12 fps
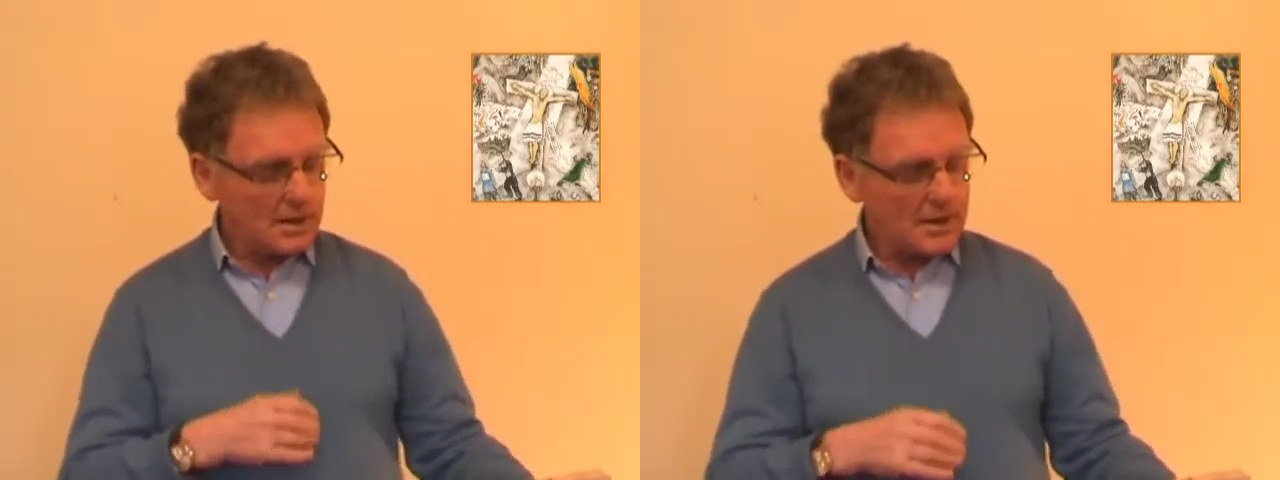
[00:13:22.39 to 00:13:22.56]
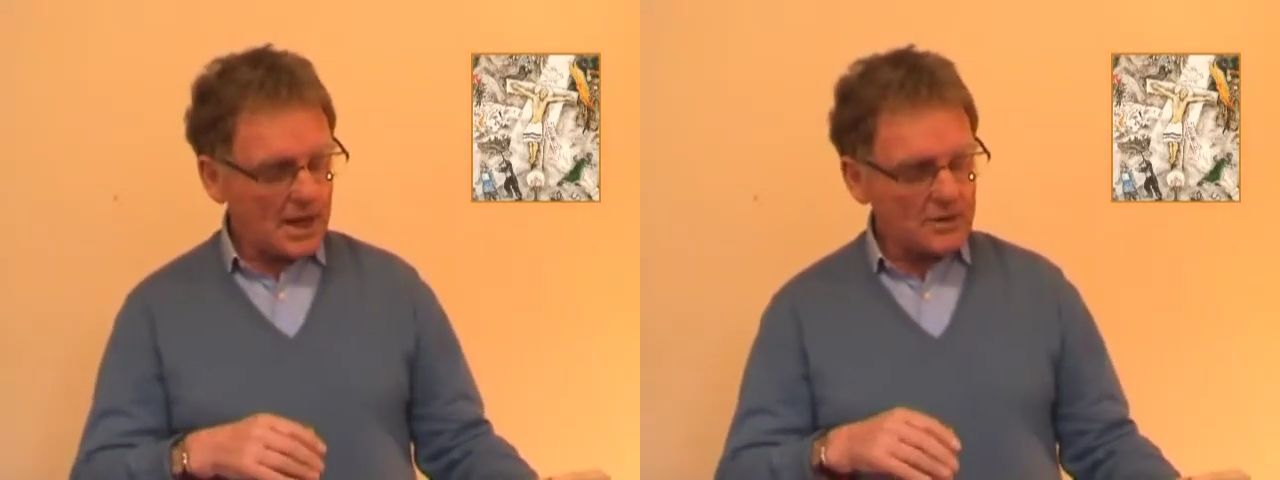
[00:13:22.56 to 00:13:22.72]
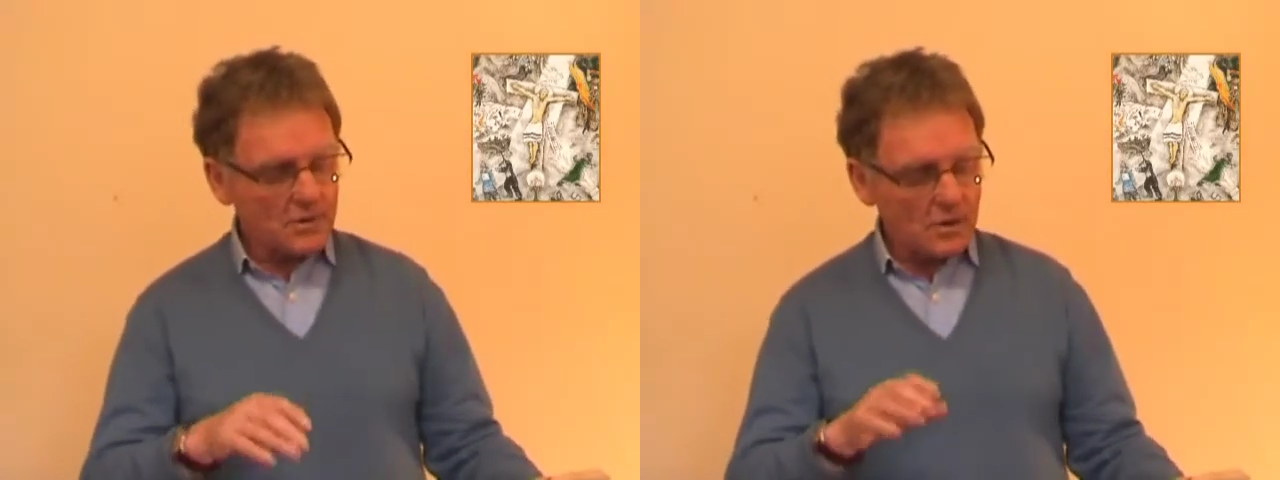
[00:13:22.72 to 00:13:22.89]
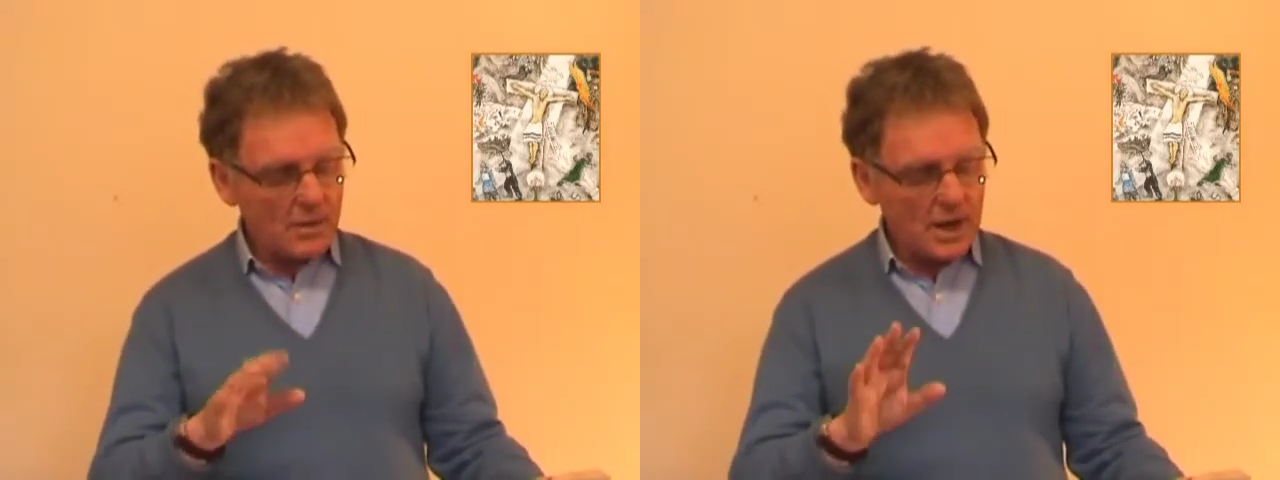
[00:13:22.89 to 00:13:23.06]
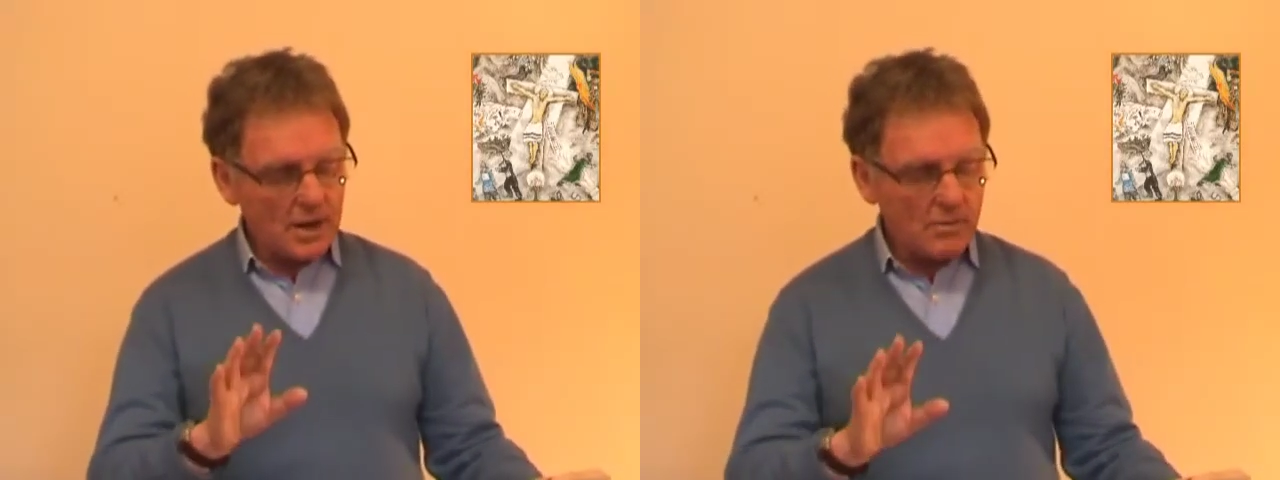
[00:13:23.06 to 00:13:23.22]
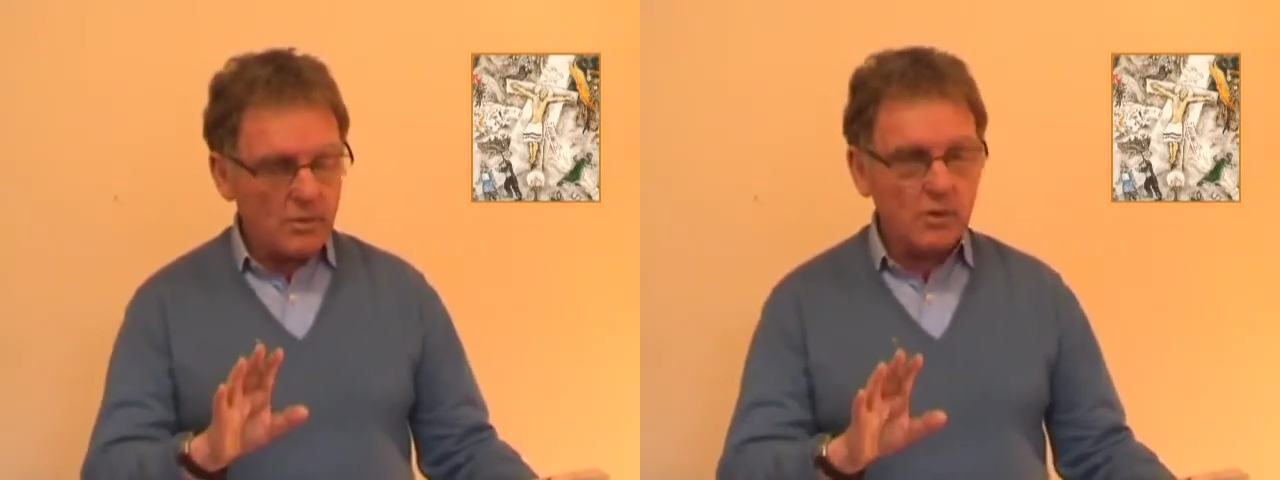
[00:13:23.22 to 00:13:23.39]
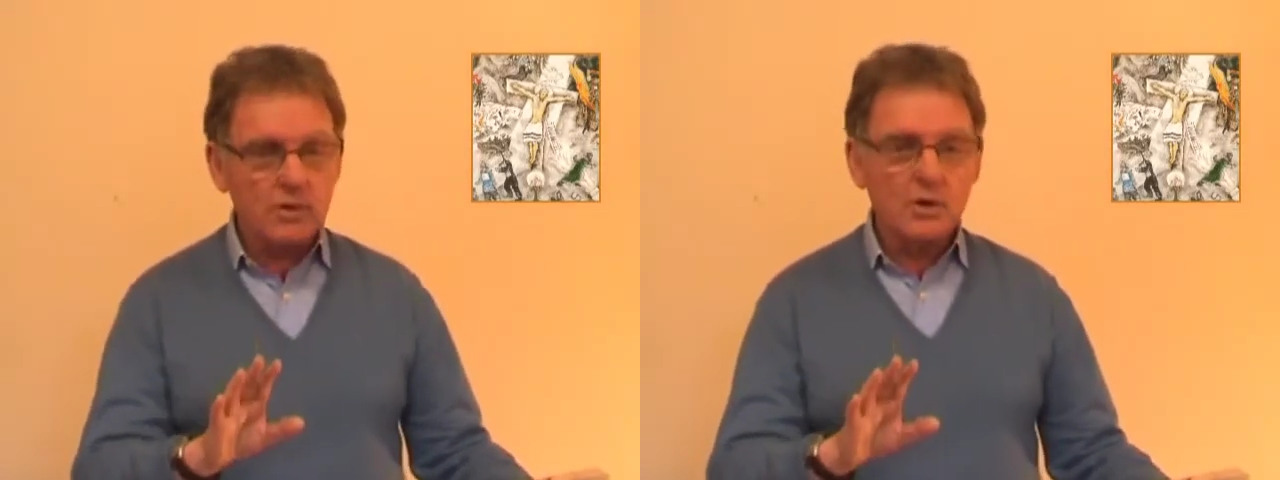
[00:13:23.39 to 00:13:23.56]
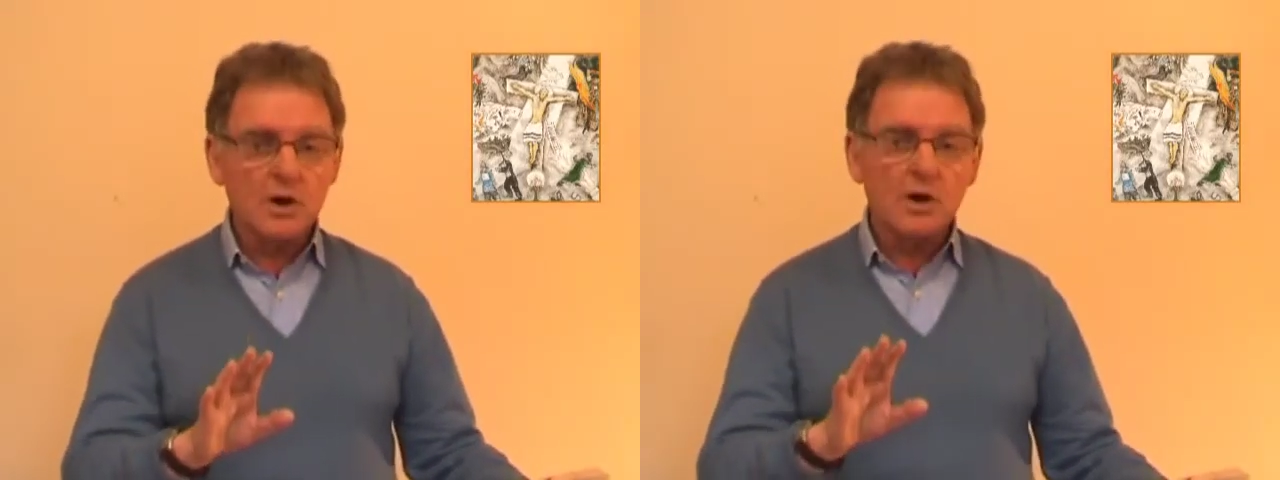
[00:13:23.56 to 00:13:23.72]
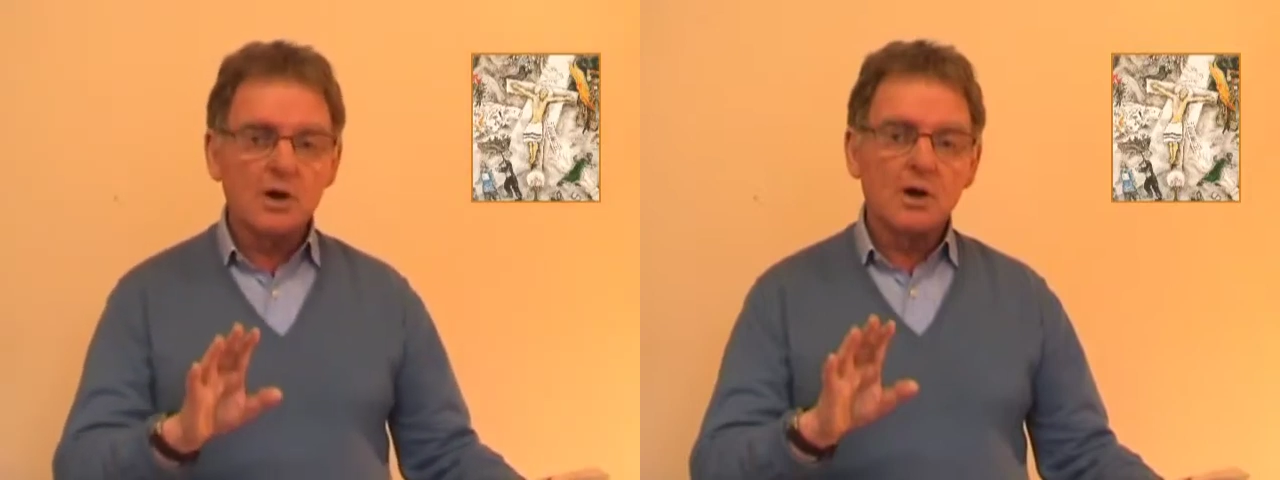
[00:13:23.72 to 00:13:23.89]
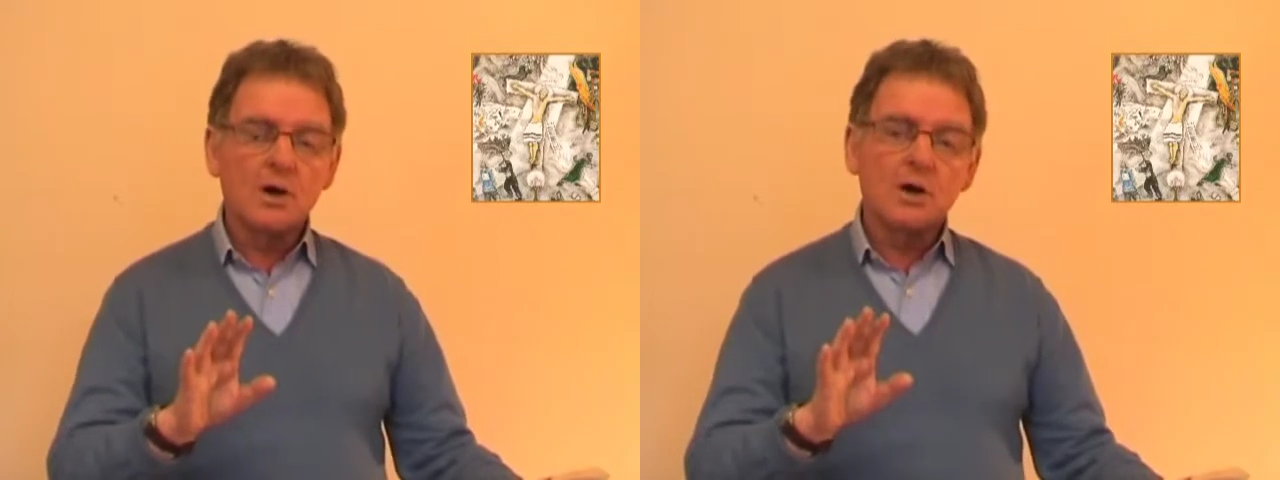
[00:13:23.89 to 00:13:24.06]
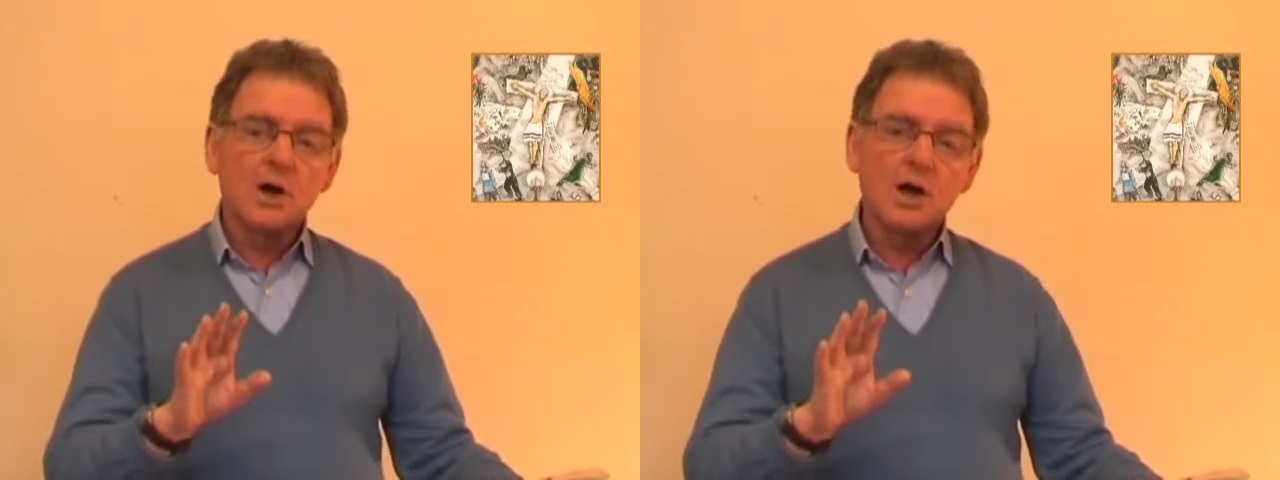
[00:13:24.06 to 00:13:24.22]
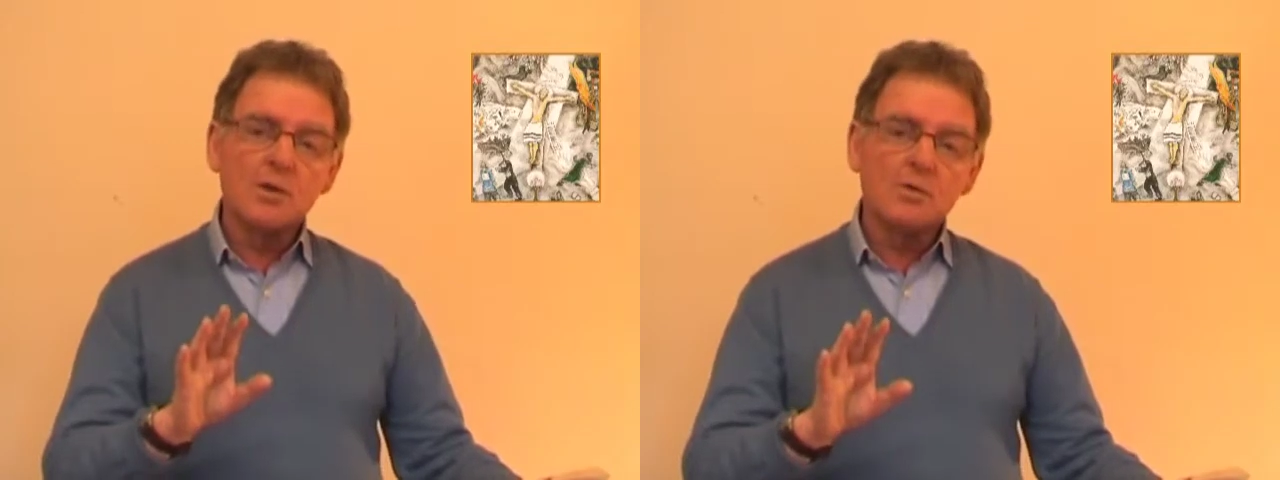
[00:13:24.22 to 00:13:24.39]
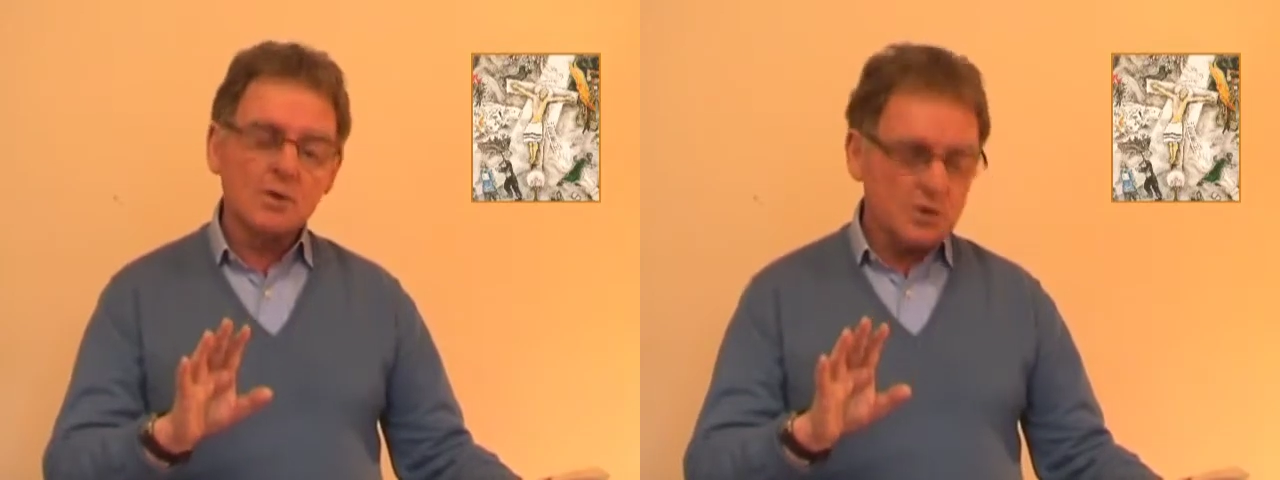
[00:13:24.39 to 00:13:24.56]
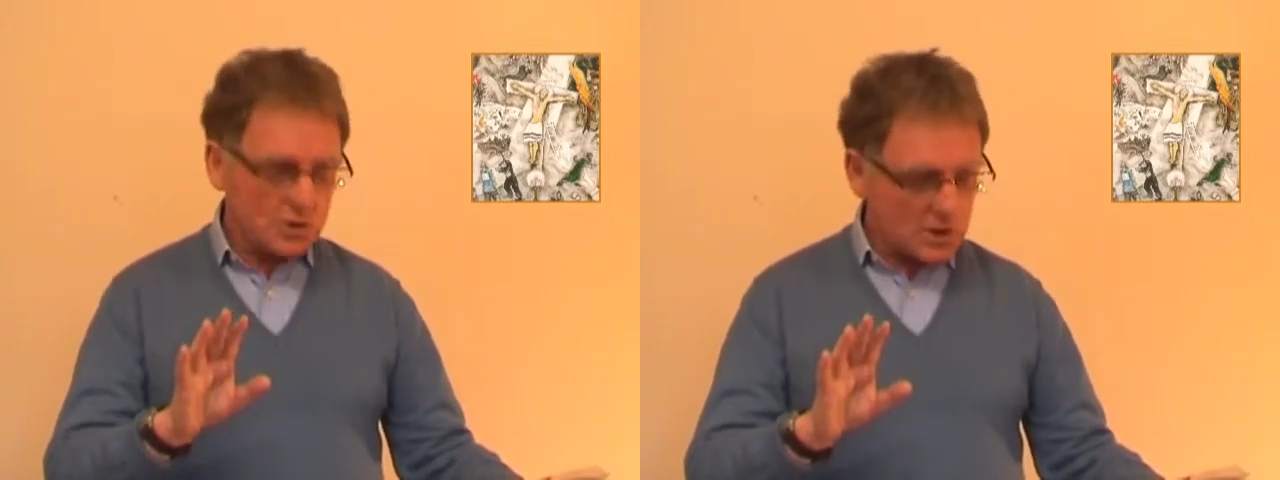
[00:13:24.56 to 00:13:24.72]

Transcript: That's from Hebrews